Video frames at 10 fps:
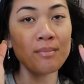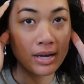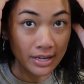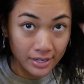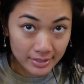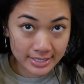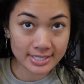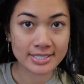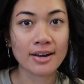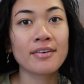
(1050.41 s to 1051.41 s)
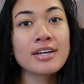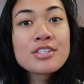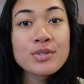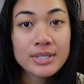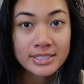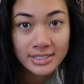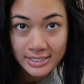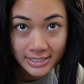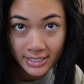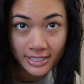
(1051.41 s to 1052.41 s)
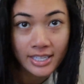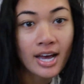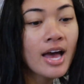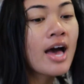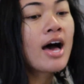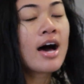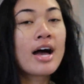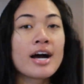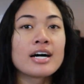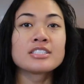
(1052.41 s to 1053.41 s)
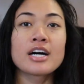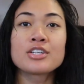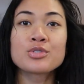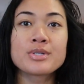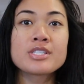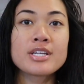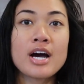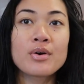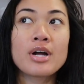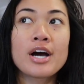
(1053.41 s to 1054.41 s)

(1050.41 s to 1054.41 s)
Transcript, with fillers: My hair is down as you can see, and I just rinsed it out.